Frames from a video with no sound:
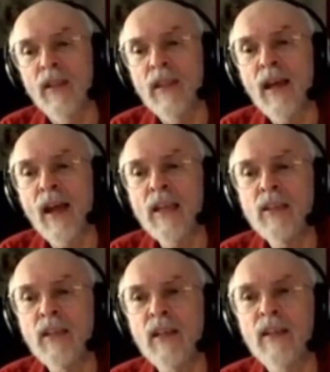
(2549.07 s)
the
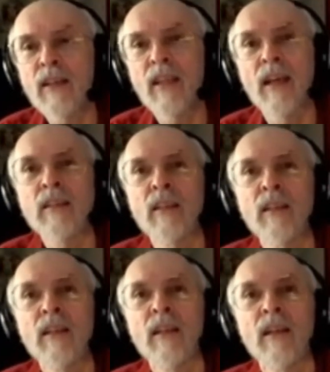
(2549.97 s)
idea that
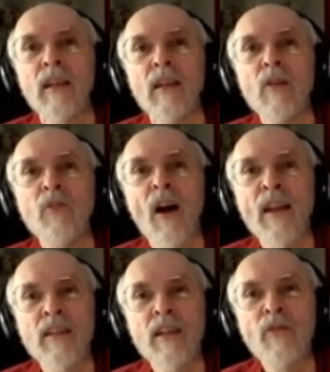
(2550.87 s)
you've got
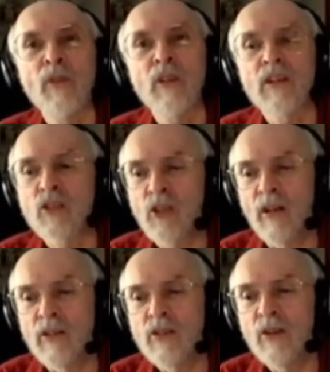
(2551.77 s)
different concerns.
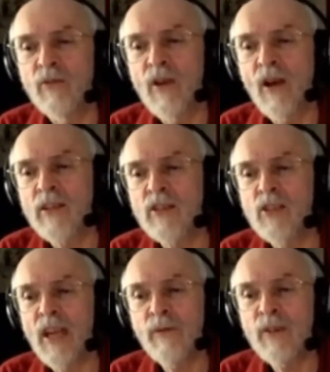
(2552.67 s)
You've got
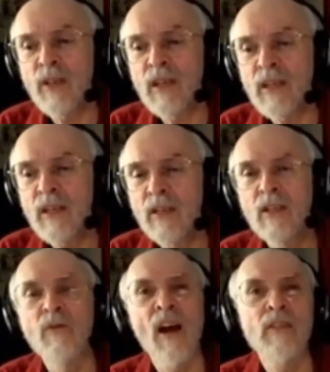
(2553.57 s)
safety, you've
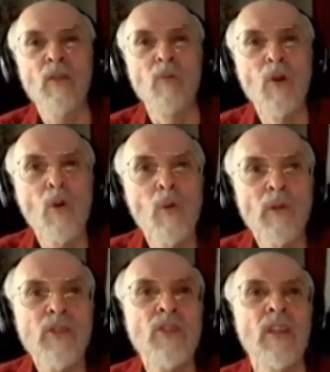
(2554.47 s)
got the
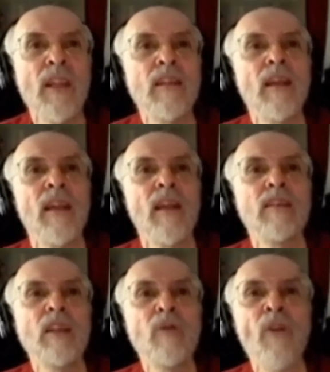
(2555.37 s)
rules that
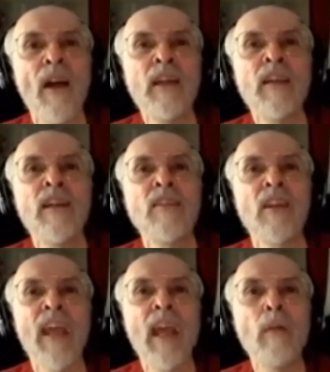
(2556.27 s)
define it as a
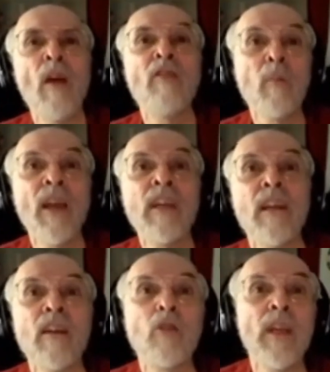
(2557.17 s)
game everybody can
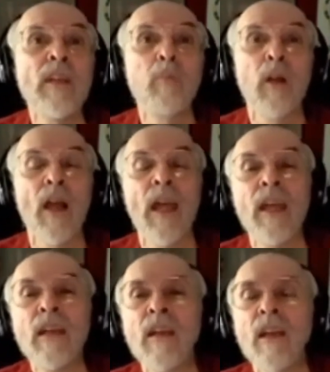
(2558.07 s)
agree to play.
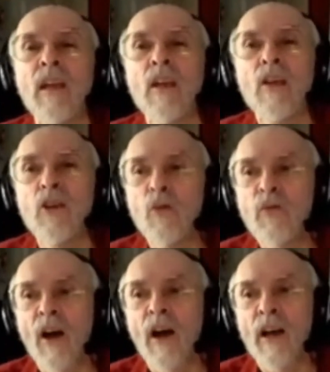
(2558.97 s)
You've
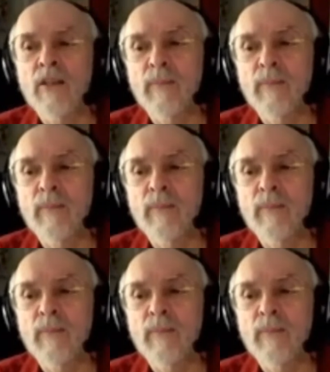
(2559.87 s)
got